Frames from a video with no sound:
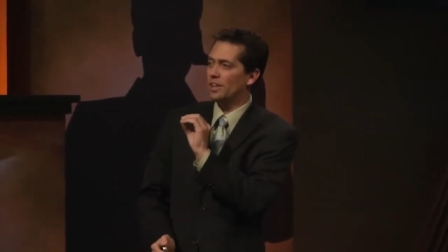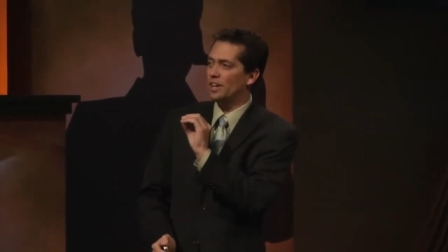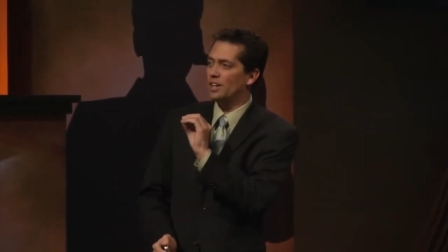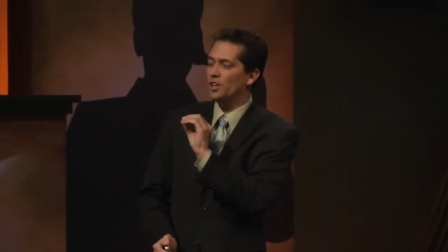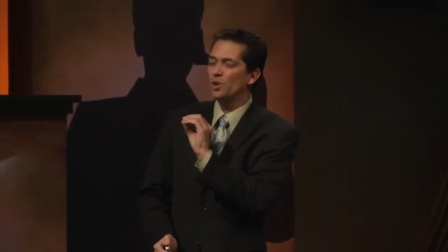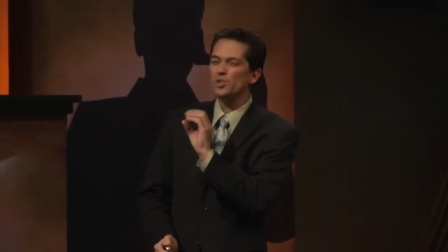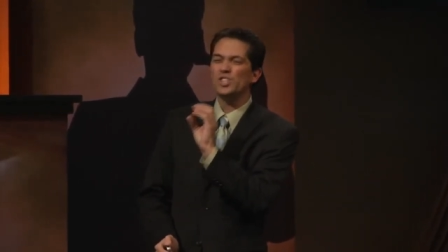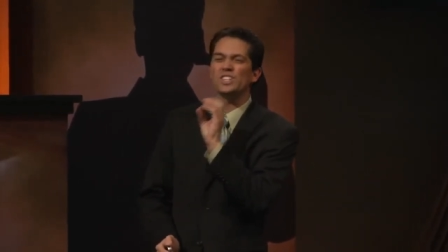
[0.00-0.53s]
that
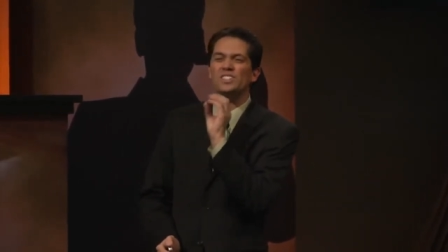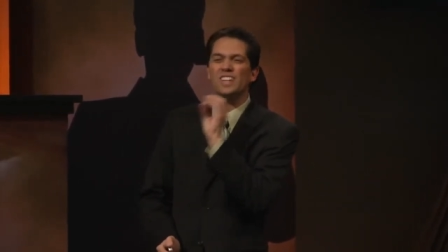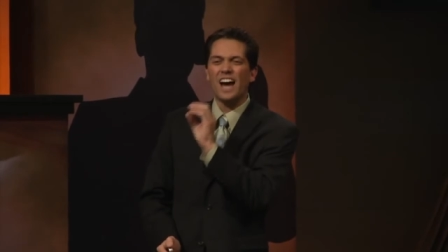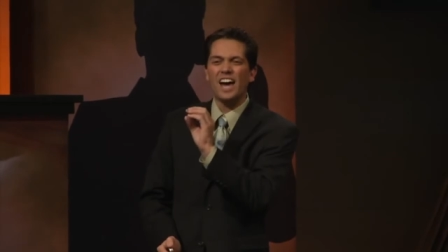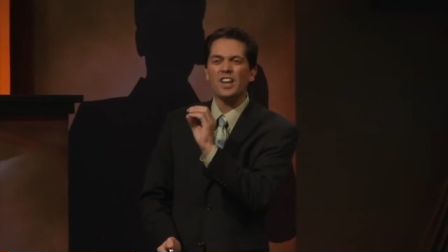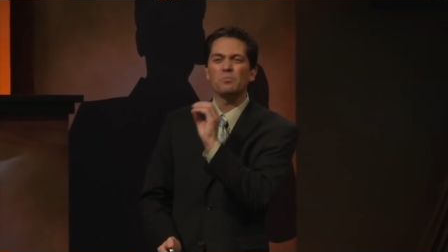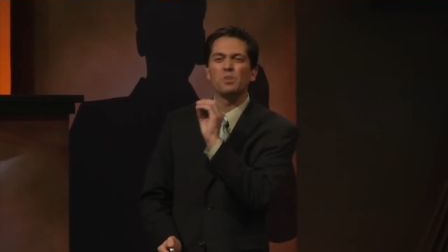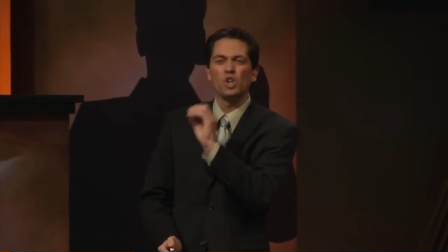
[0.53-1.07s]
he knows he's
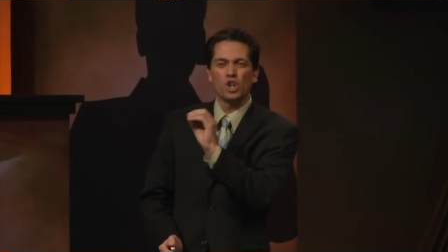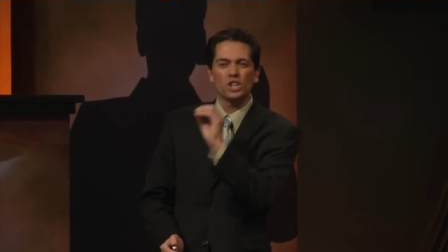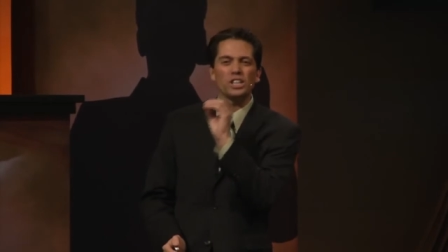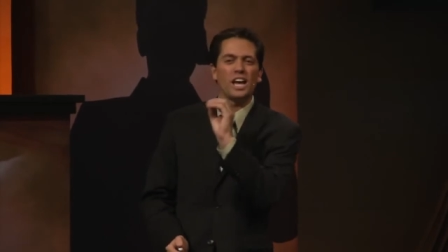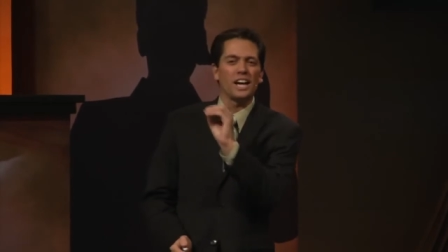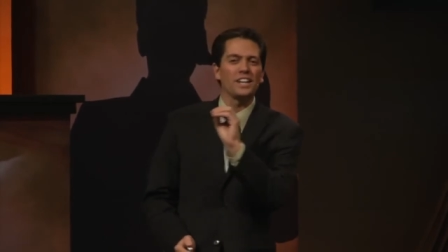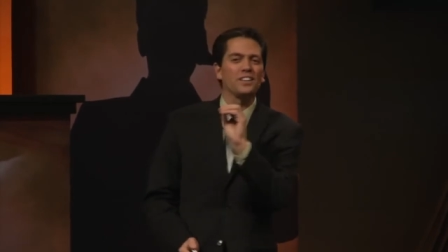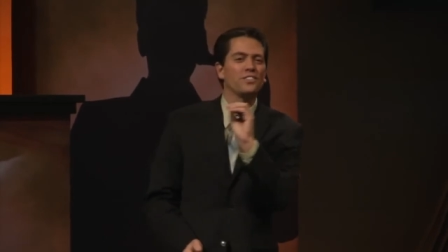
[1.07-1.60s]
got them
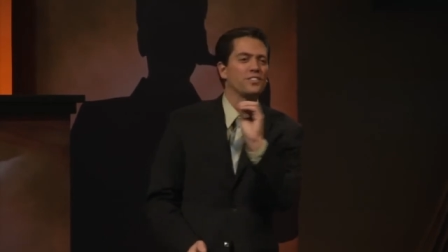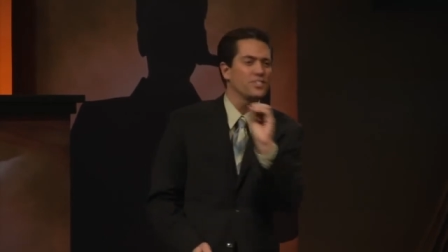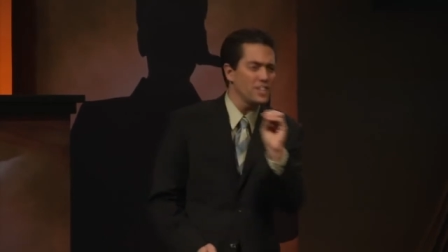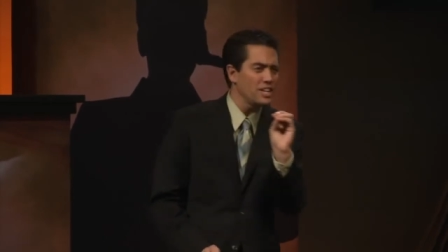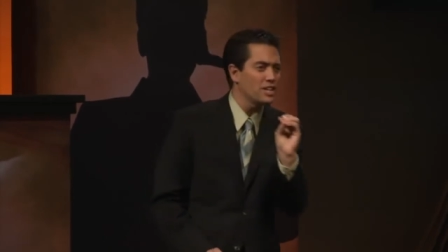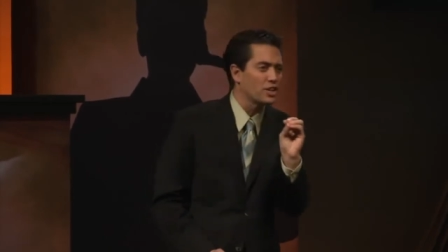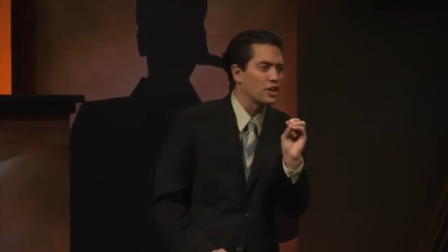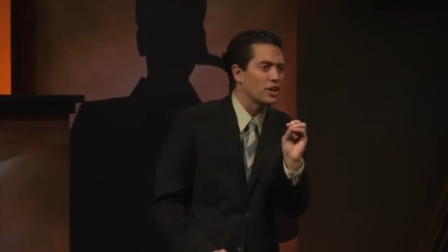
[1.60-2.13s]
hook, line, and
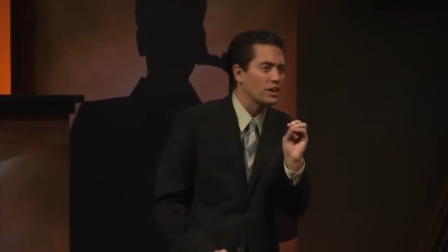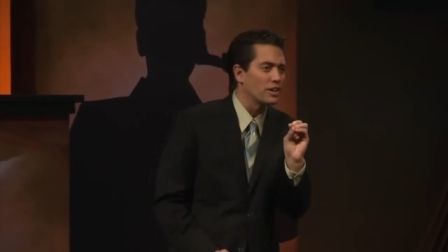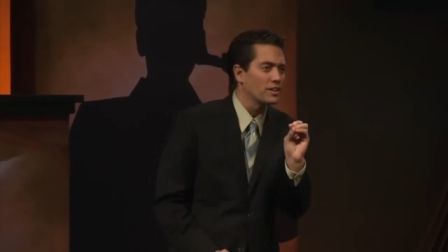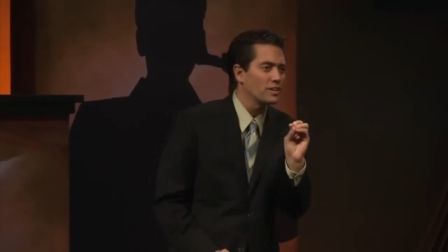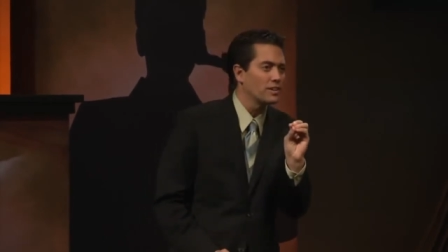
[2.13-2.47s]
sinker.